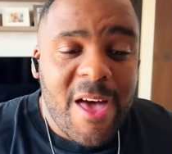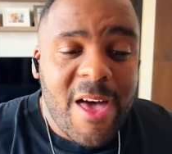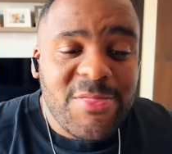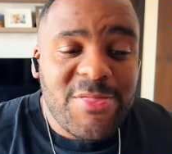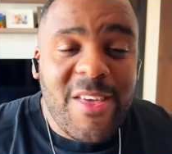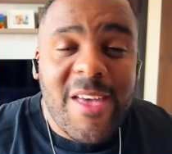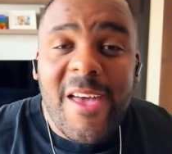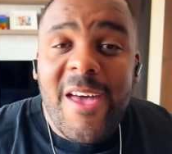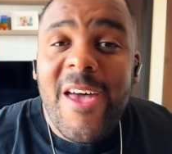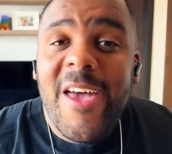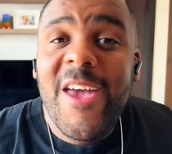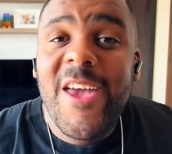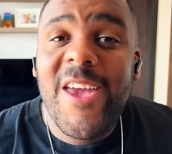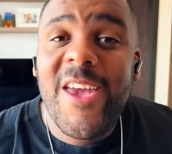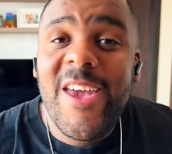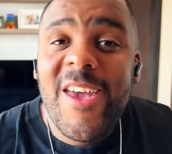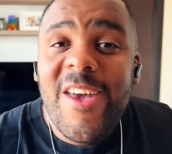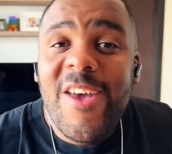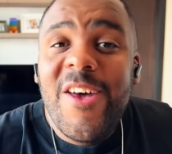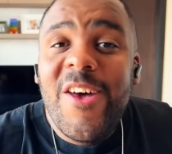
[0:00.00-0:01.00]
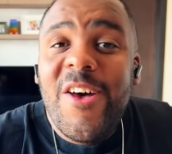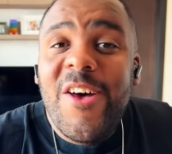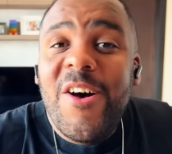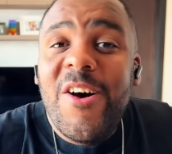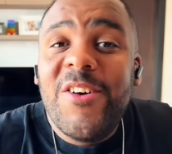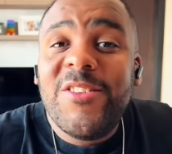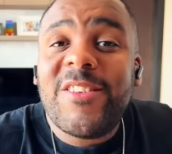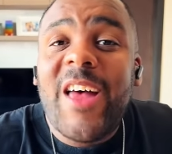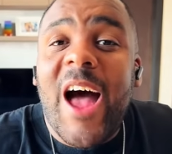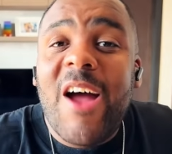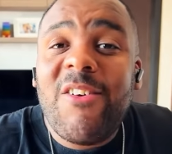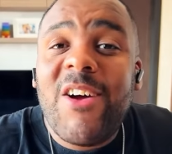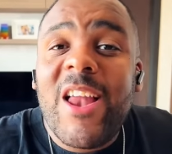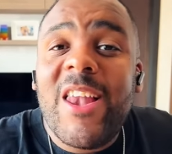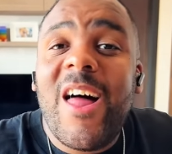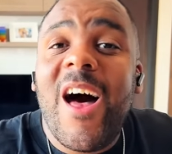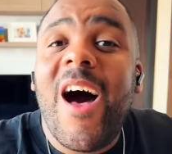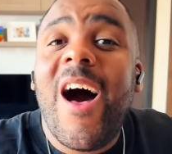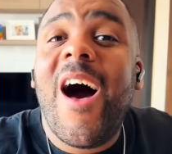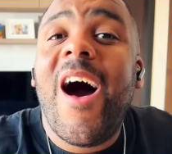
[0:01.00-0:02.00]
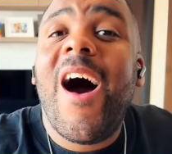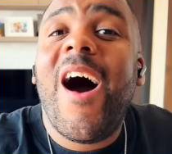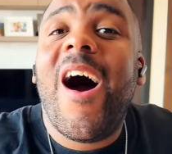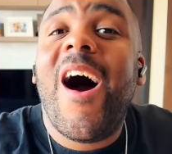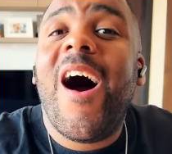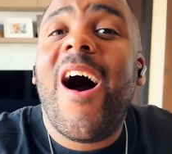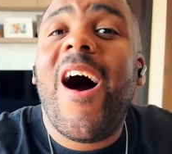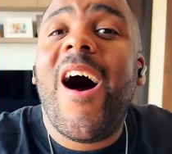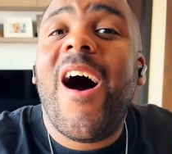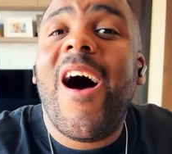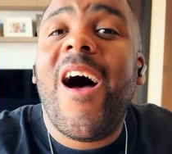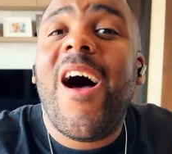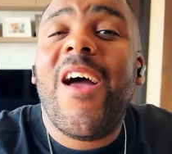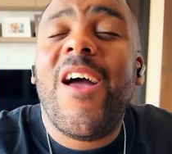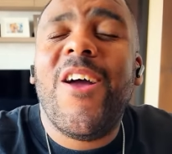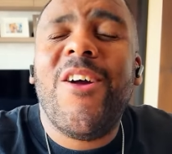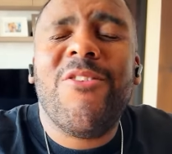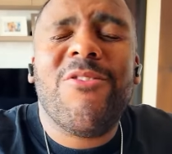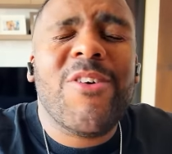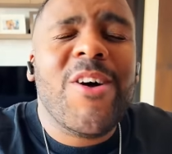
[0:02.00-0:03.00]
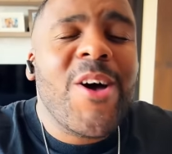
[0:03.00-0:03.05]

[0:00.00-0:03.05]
the hills are alive